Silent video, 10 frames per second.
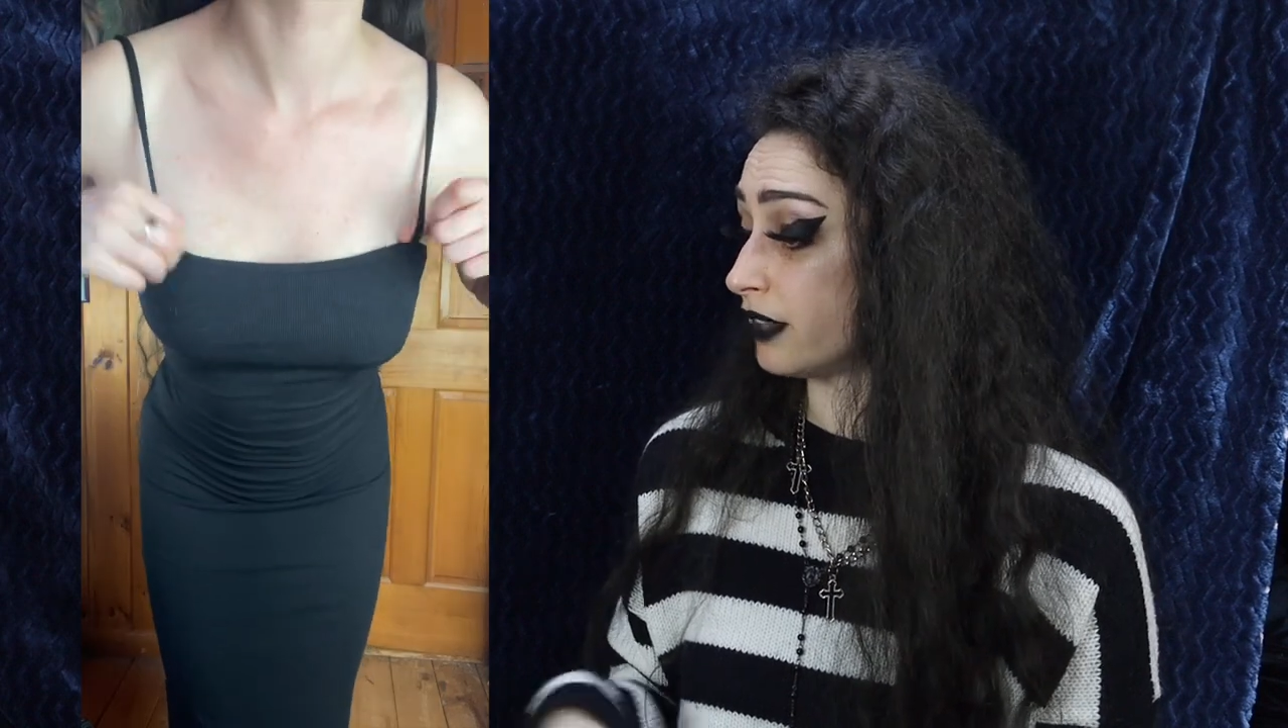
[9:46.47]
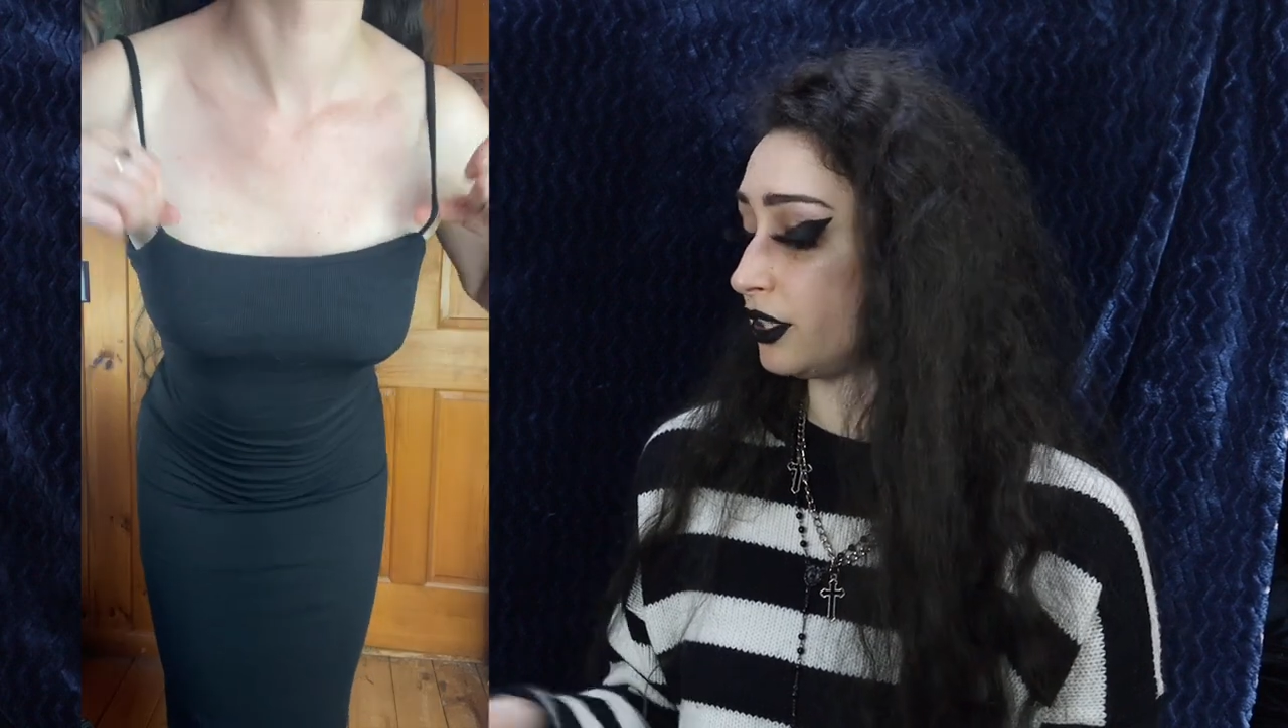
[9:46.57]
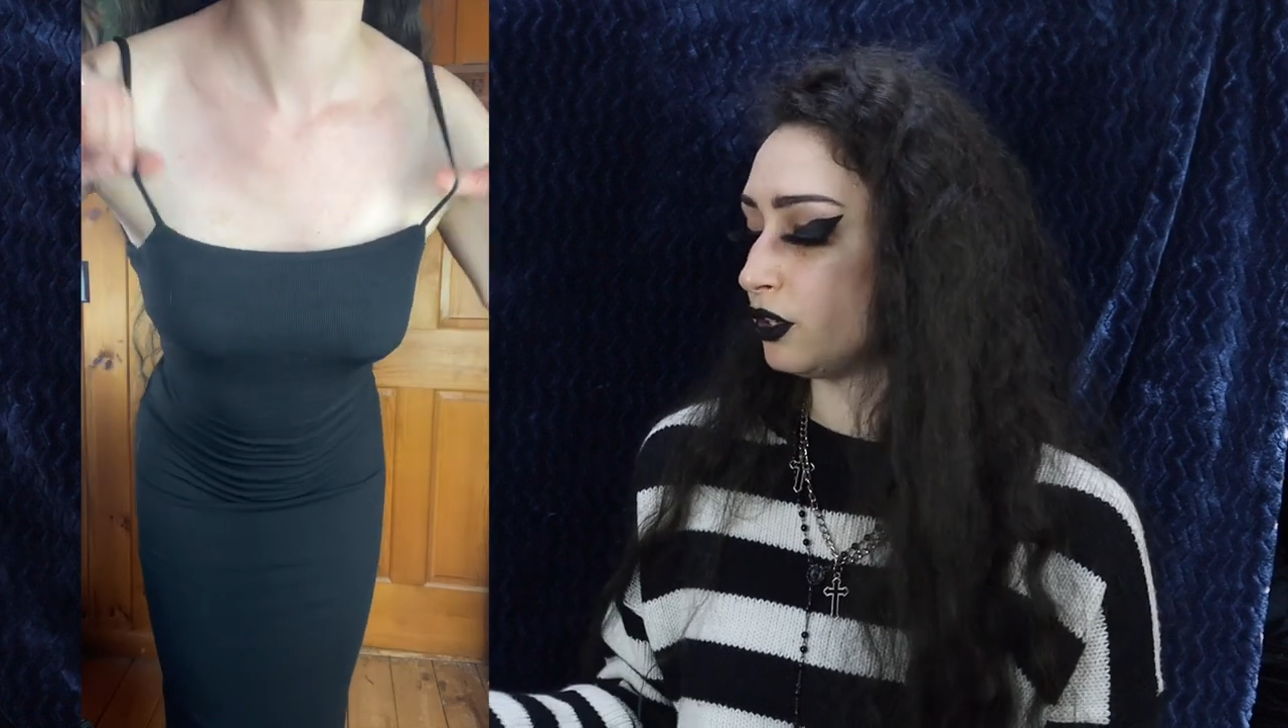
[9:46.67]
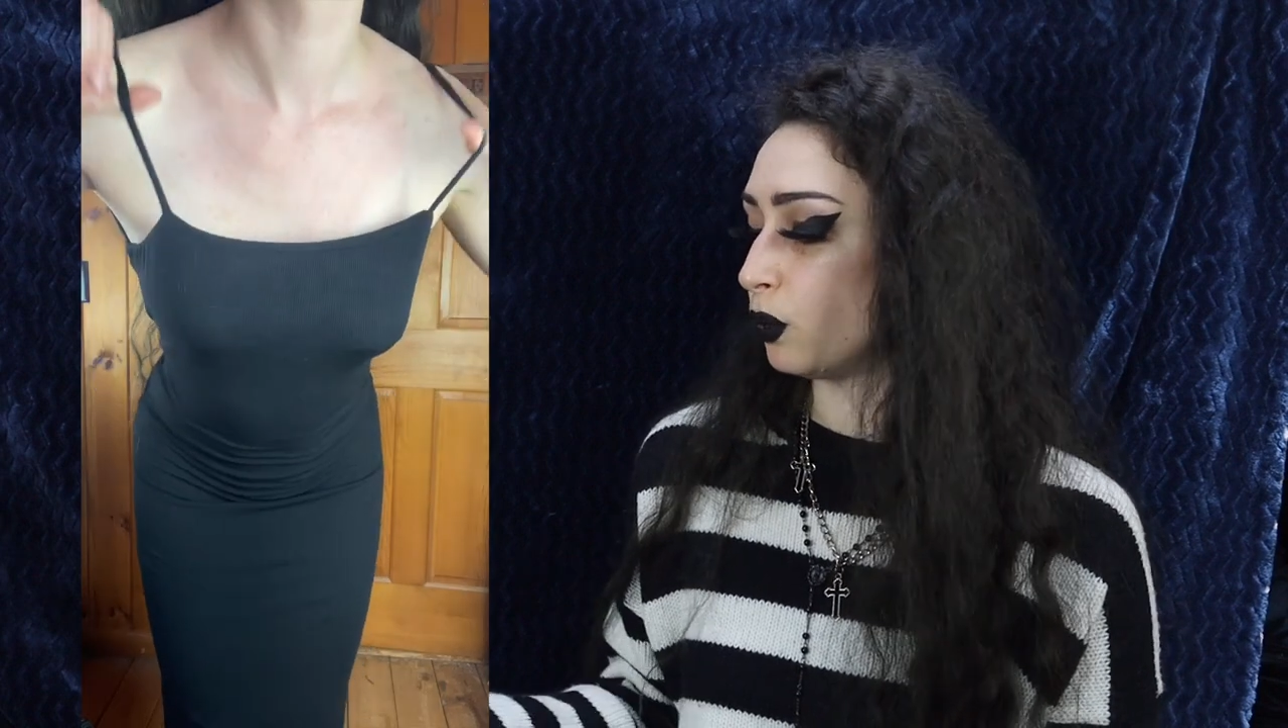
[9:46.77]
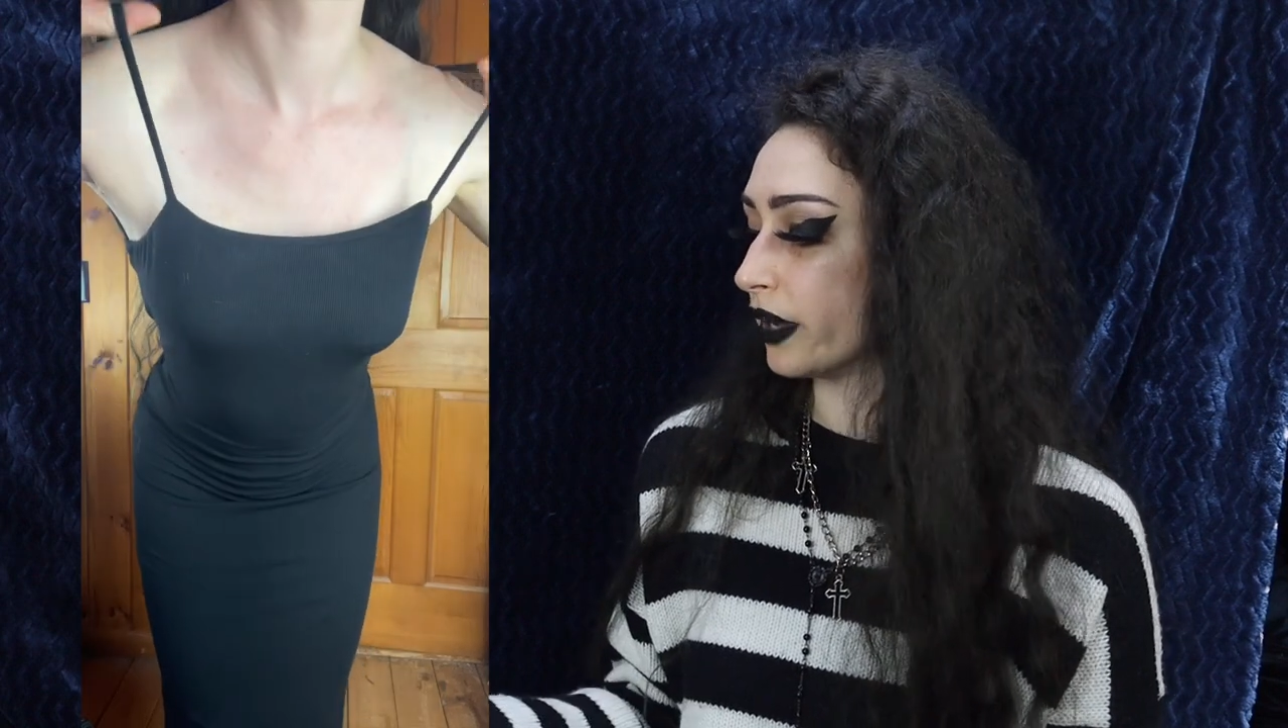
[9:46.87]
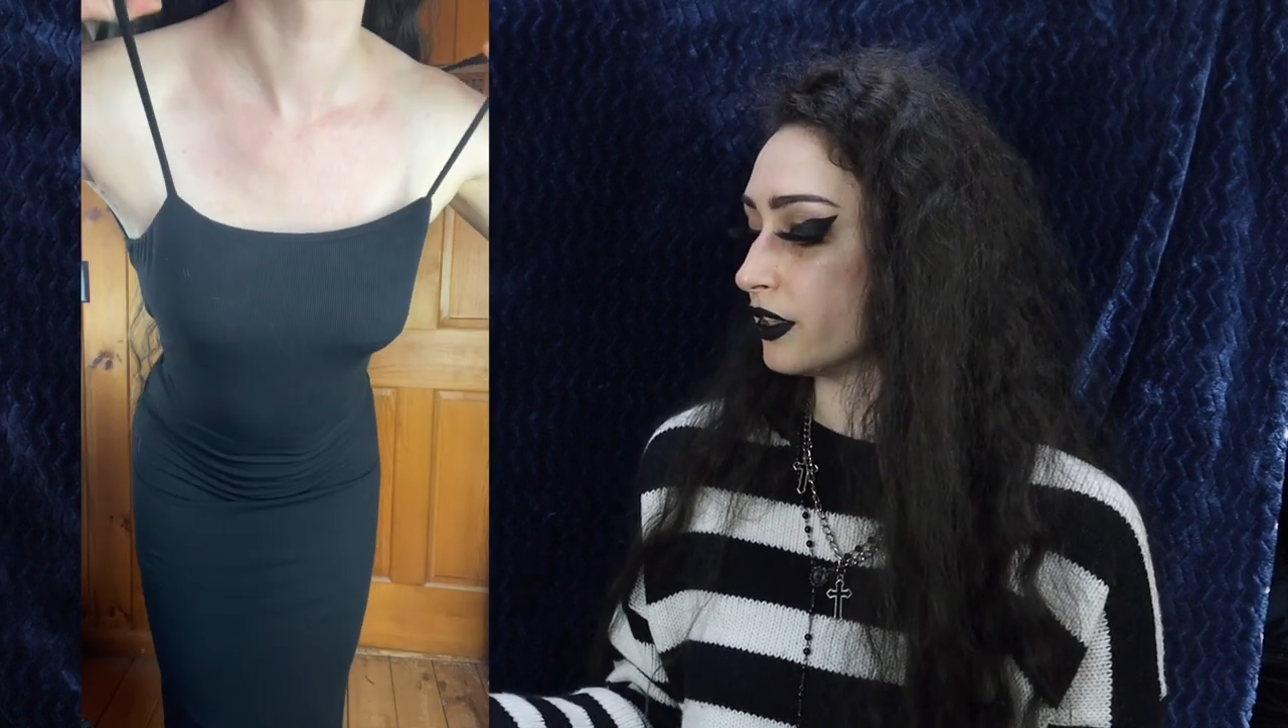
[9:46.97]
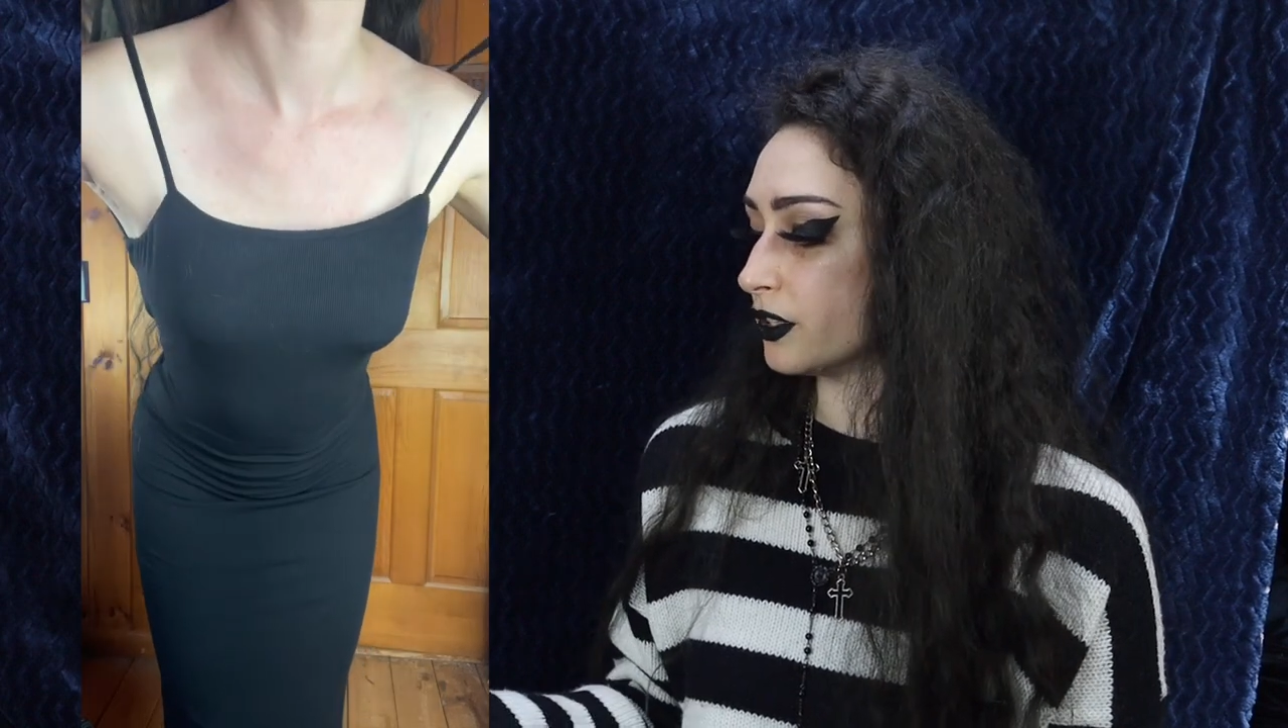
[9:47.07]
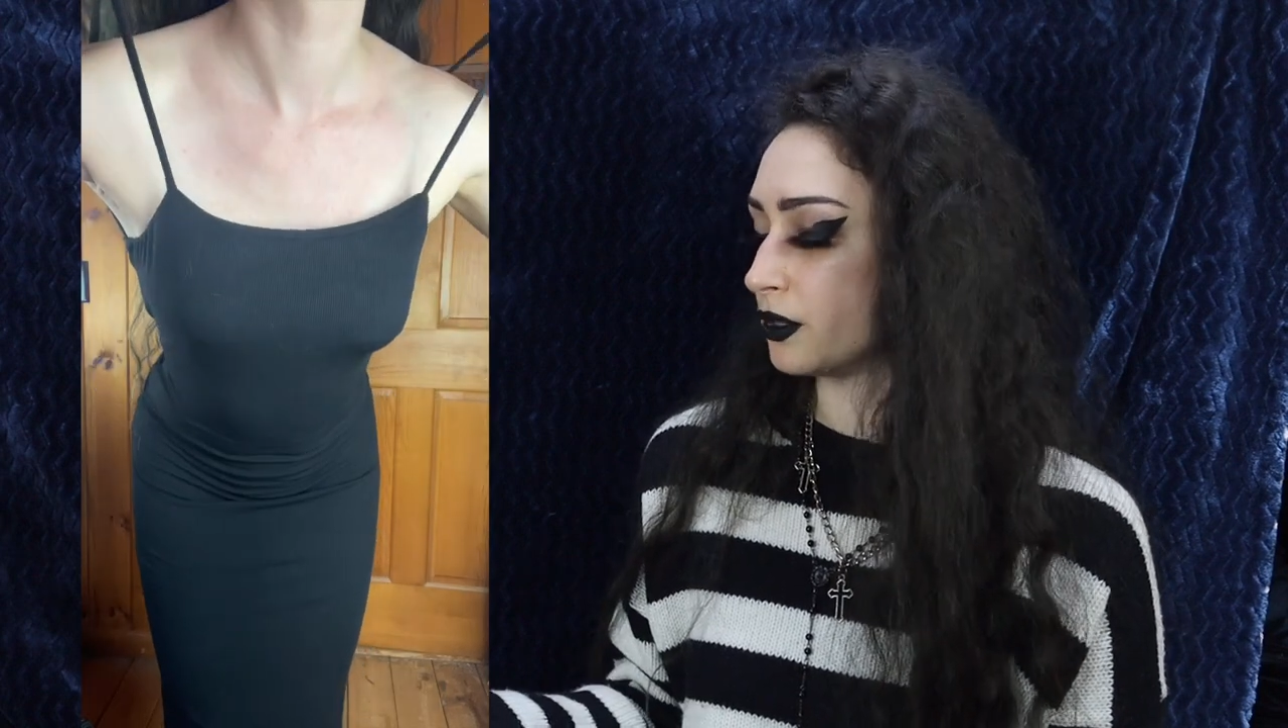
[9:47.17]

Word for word: Like you could wear this